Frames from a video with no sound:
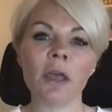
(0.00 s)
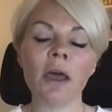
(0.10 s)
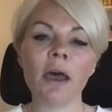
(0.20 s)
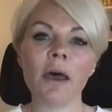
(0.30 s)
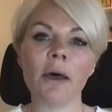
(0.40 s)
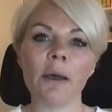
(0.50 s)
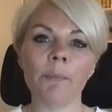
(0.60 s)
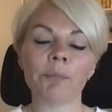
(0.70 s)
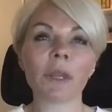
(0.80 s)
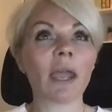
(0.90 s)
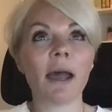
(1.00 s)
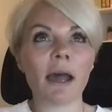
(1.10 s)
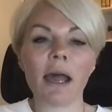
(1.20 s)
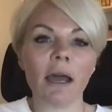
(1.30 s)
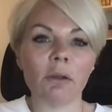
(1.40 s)

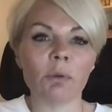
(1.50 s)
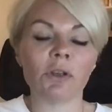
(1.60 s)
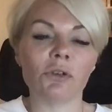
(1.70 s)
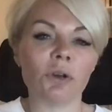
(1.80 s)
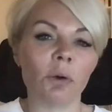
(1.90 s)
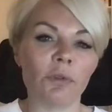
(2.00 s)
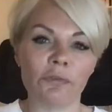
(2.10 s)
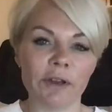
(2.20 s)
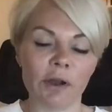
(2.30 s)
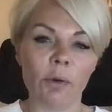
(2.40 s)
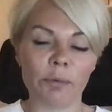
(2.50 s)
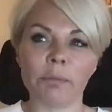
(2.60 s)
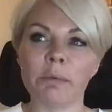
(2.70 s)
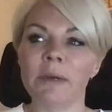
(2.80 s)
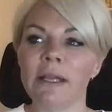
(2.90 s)
and I would control the freehold
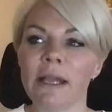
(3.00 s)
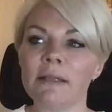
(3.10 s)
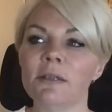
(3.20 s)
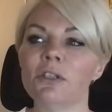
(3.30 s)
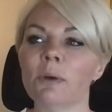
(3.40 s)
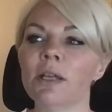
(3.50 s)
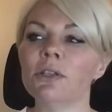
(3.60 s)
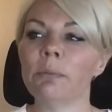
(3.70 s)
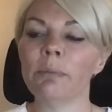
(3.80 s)
probably in that situation. But